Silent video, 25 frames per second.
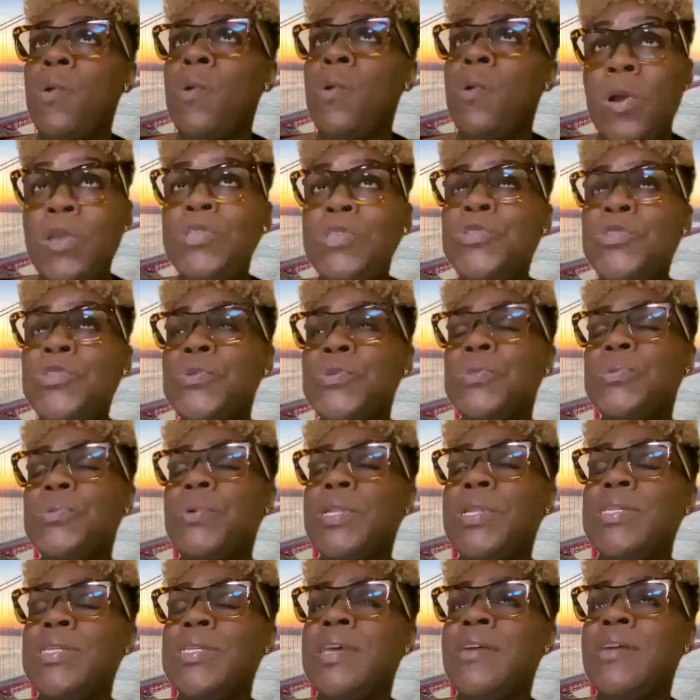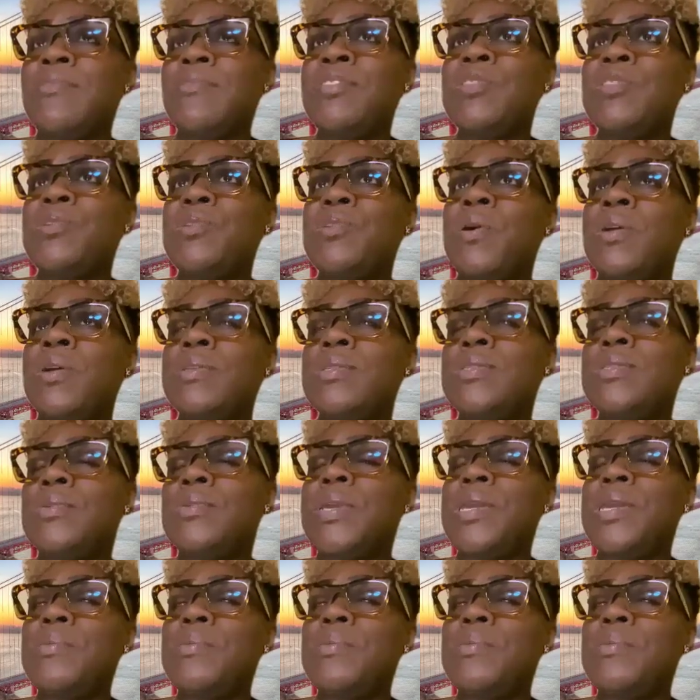on June 27th also.